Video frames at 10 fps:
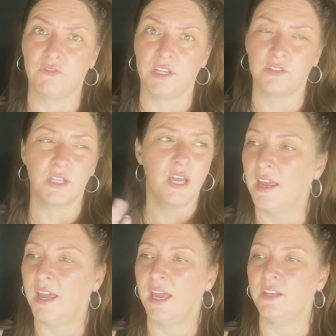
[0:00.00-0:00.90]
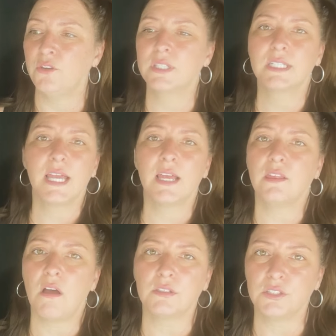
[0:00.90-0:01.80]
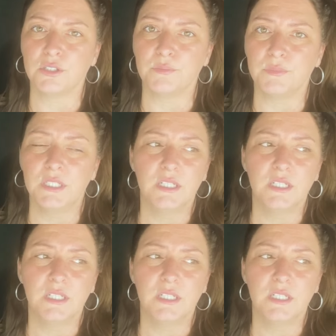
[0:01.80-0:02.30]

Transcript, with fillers: videos, and you can stay long-term.